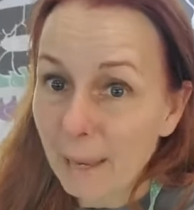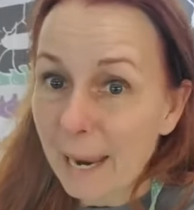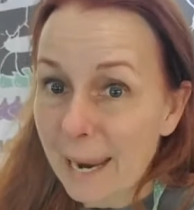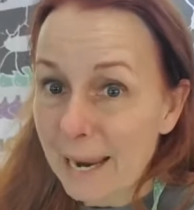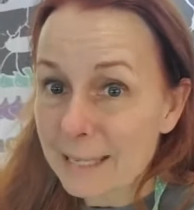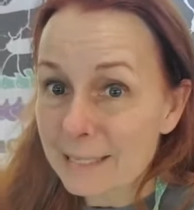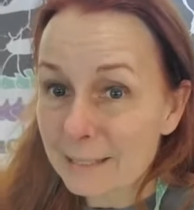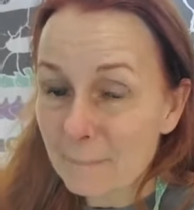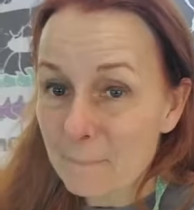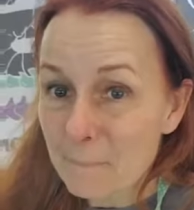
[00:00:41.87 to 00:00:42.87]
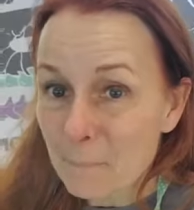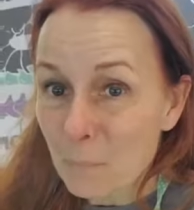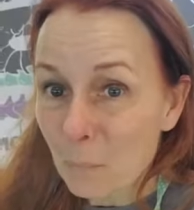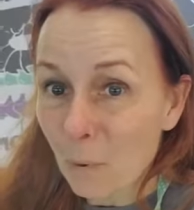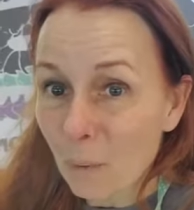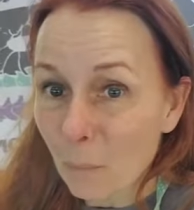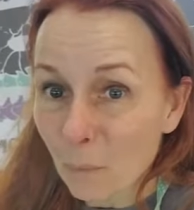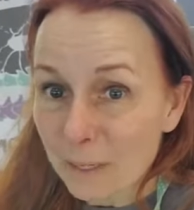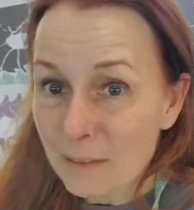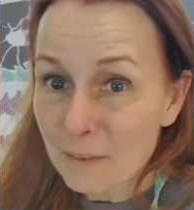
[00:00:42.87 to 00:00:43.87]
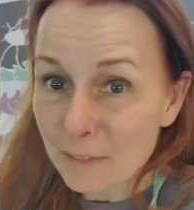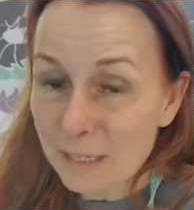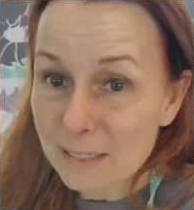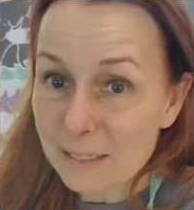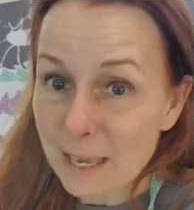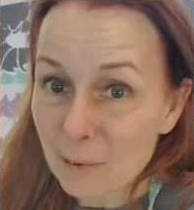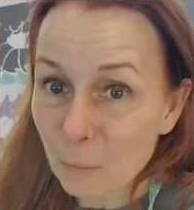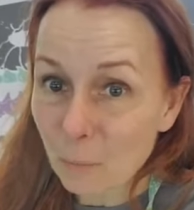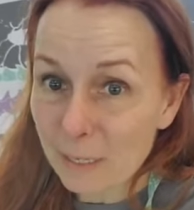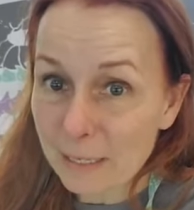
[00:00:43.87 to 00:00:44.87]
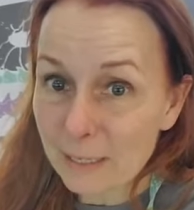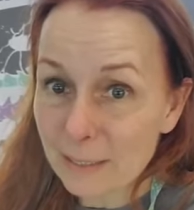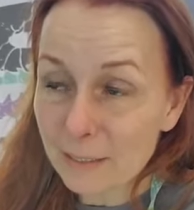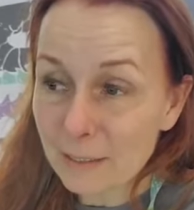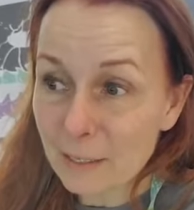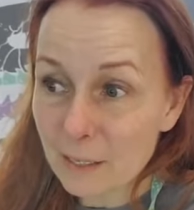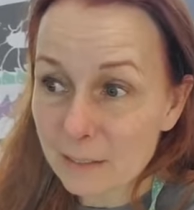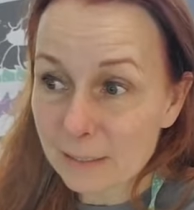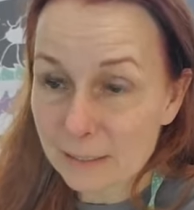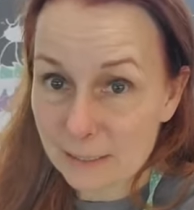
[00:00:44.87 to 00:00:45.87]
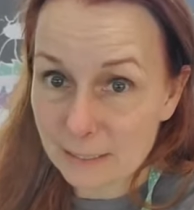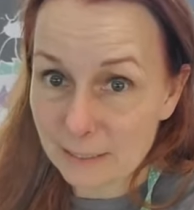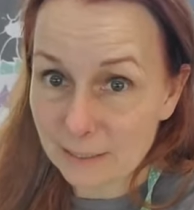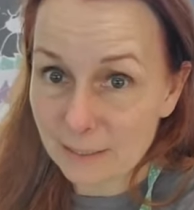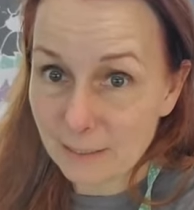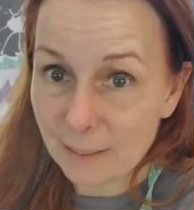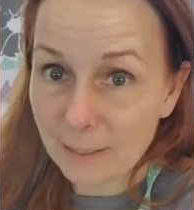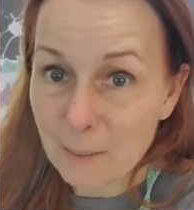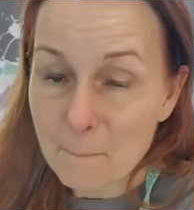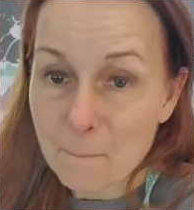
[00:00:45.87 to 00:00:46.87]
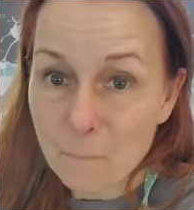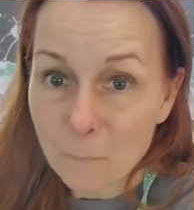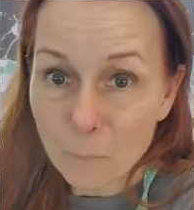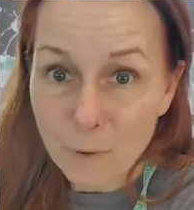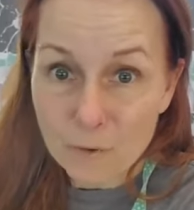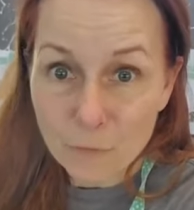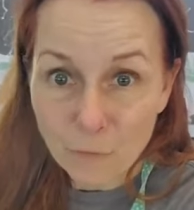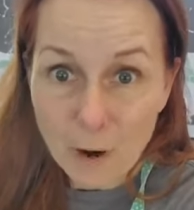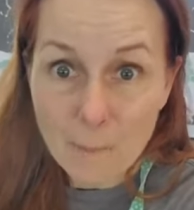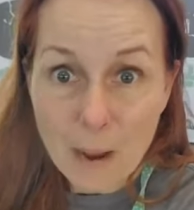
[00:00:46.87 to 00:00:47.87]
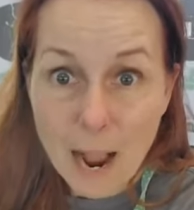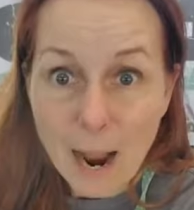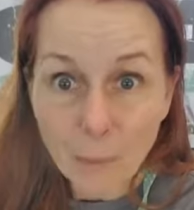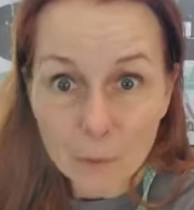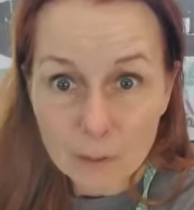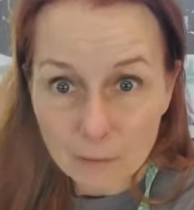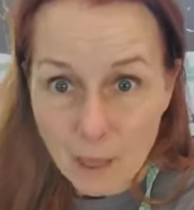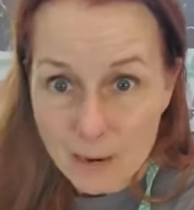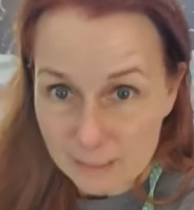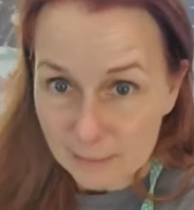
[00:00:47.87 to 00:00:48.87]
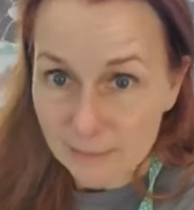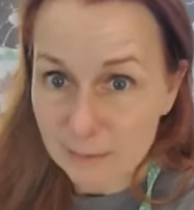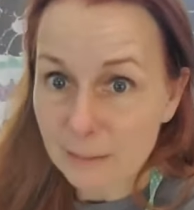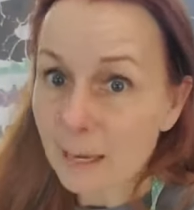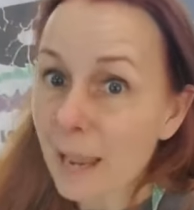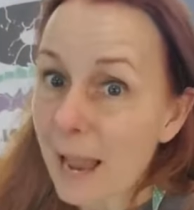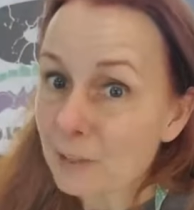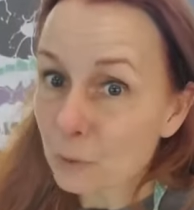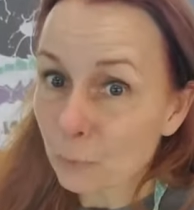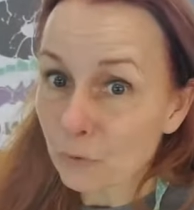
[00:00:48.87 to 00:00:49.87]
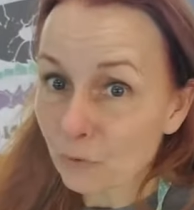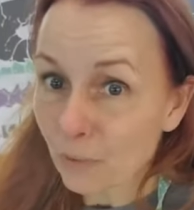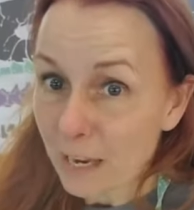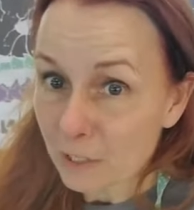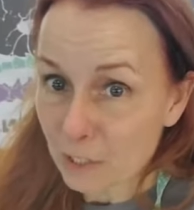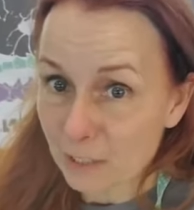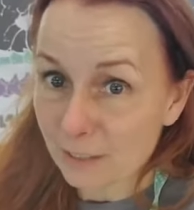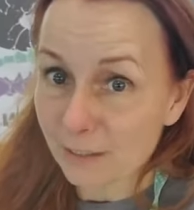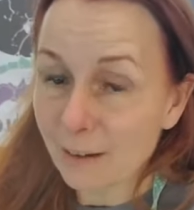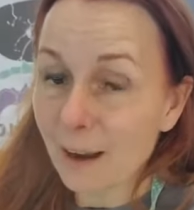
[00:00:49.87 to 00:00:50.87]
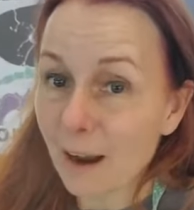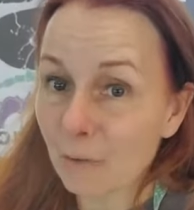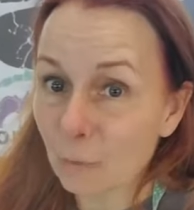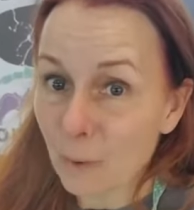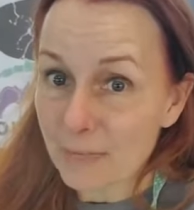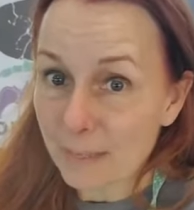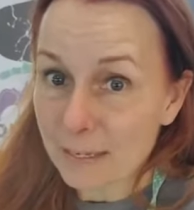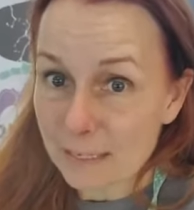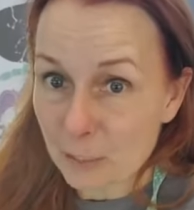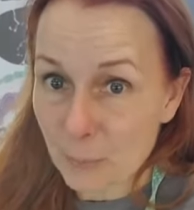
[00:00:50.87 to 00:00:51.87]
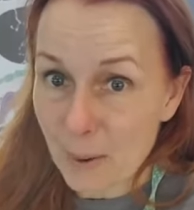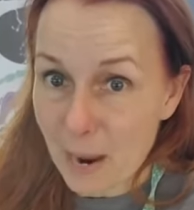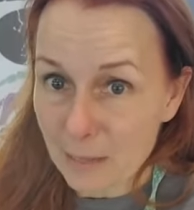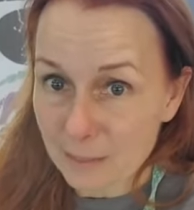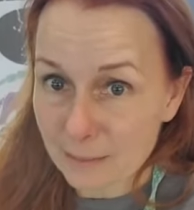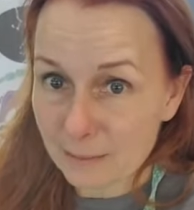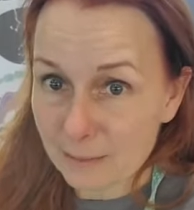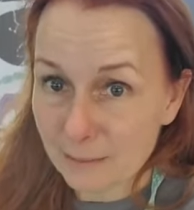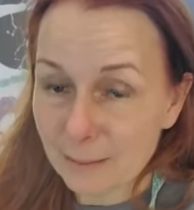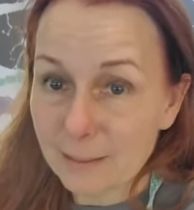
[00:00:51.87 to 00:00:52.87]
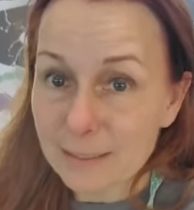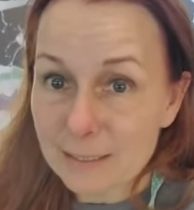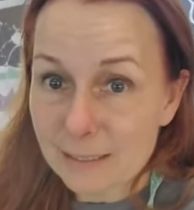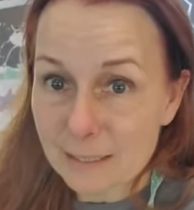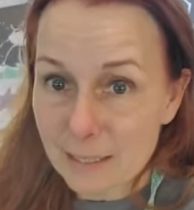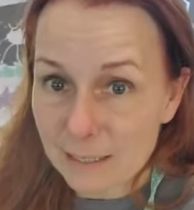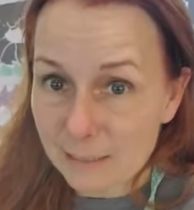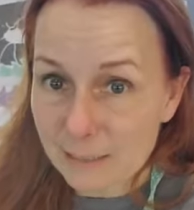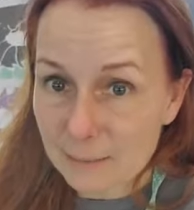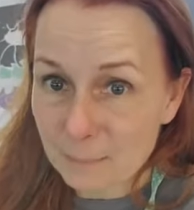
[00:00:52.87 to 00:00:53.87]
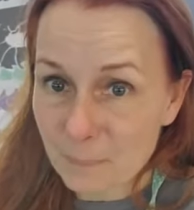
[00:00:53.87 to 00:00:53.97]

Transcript: And one of the things that we see from our clients as a reflection of what they expect is this.